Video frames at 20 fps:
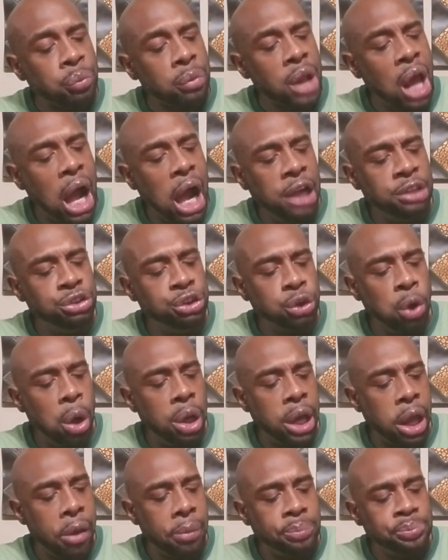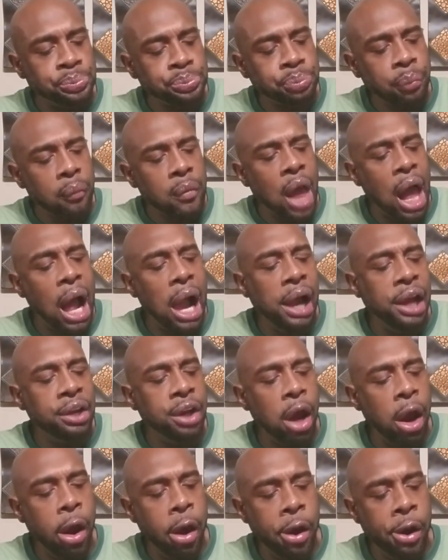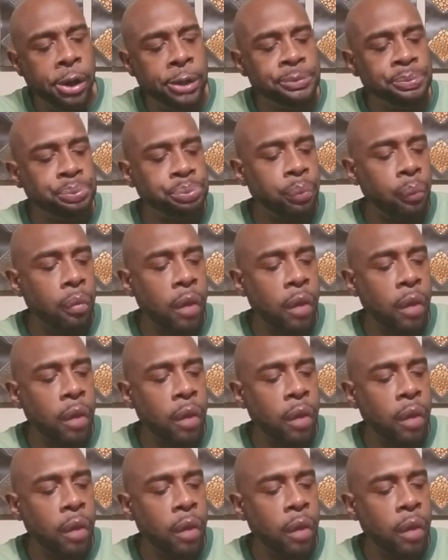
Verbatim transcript: I enjoyed it. I had heard,